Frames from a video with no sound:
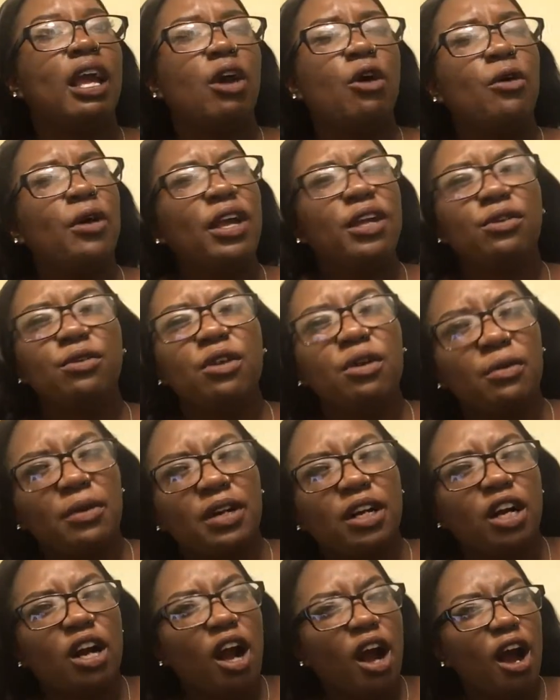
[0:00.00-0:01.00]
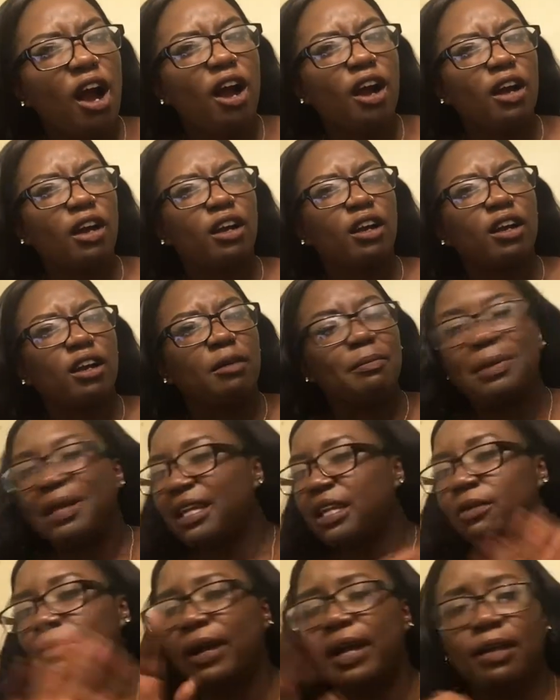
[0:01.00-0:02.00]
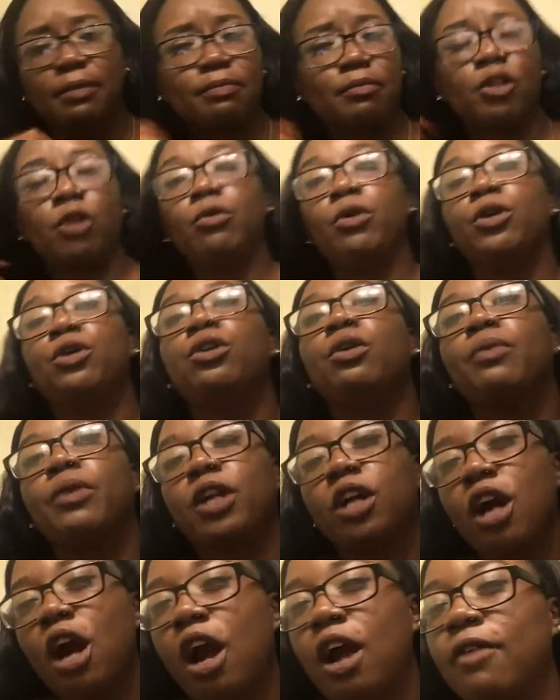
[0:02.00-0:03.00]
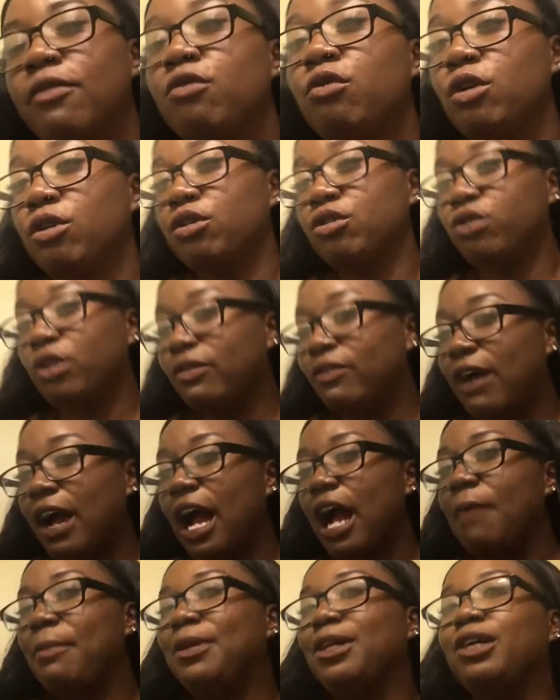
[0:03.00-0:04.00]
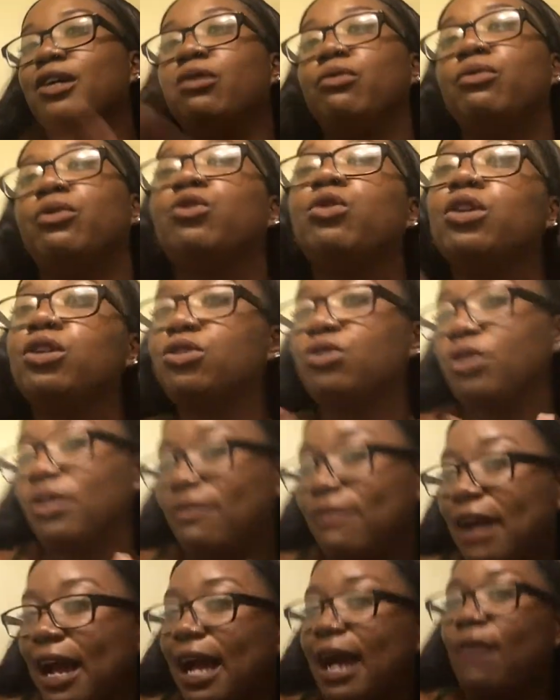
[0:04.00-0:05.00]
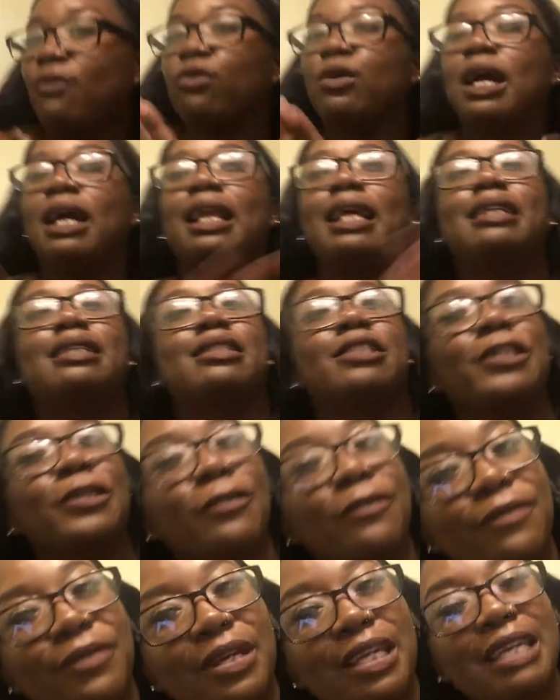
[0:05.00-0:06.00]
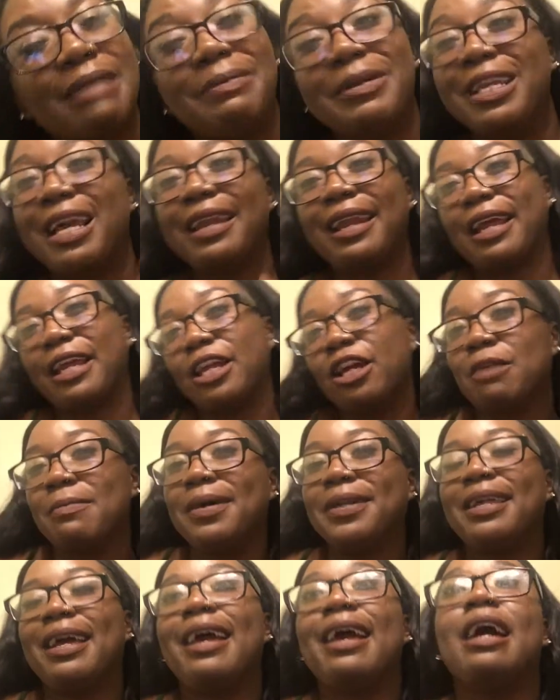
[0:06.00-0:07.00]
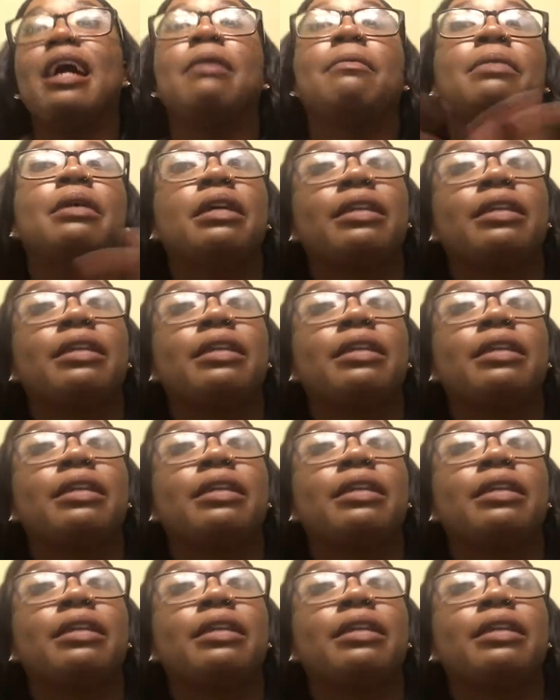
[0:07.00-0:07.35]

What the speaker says: Oh, and you can rent a car. But anyway, well, you can rent a car if you're under 25, but when you're under 25, you got like this little fee, but y'all can hear about that.